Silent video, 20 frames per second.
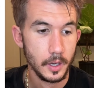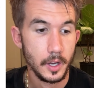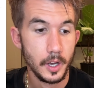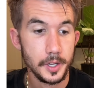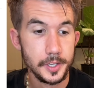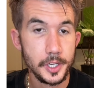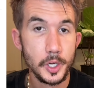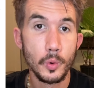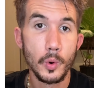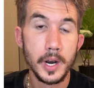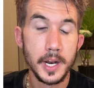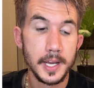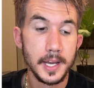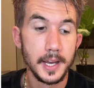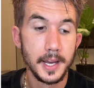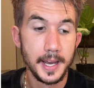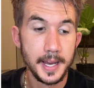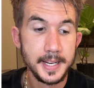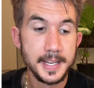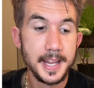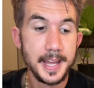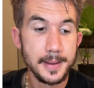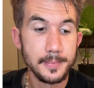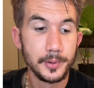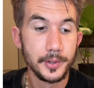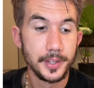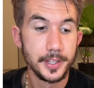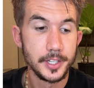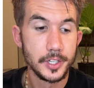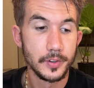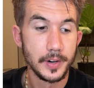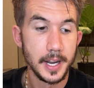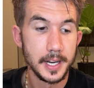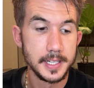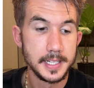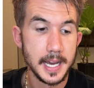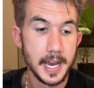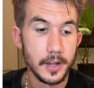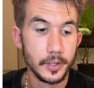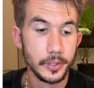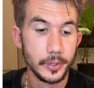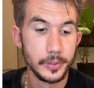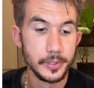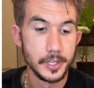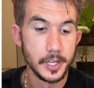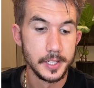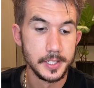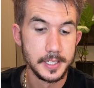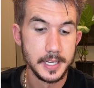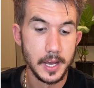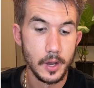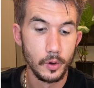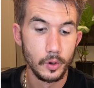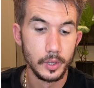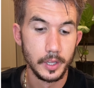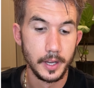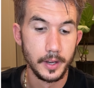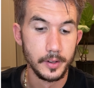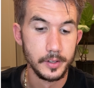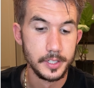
So you want to enable the direct downloads on SoundCloud,